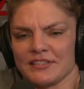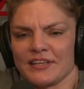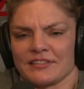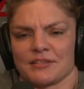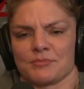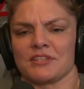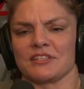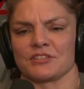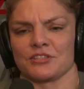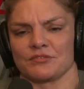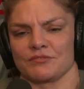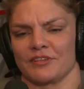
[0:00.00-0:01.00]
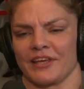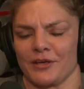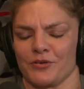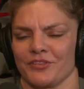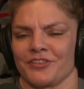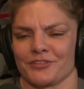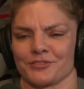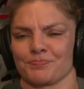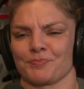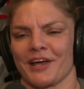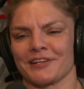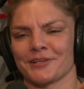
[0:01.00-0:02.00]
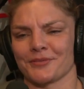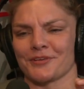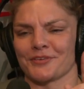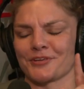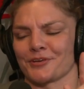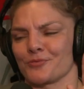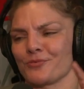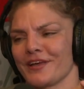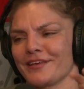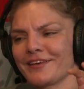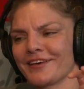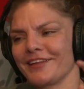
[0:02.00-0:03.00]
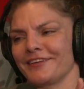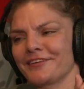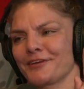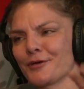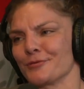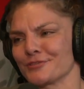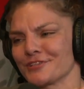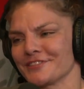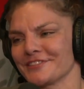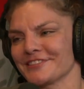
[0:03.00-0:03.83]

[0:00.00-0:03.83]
Like some of these, like there's guys out there that are weight cut coaches.